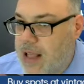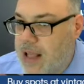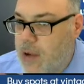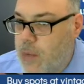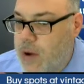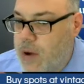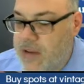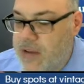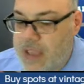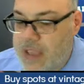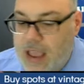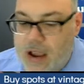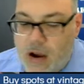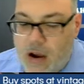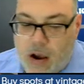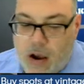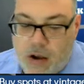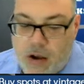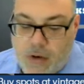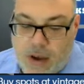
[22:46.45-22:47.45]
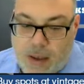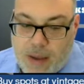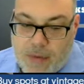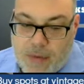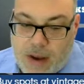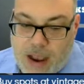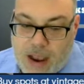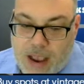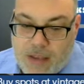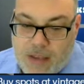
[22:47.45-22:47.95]
$5 winner take all
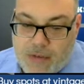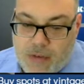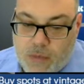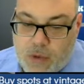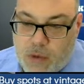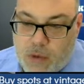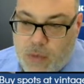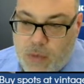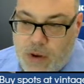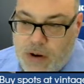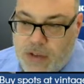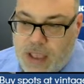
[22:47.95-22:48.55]
grand prize.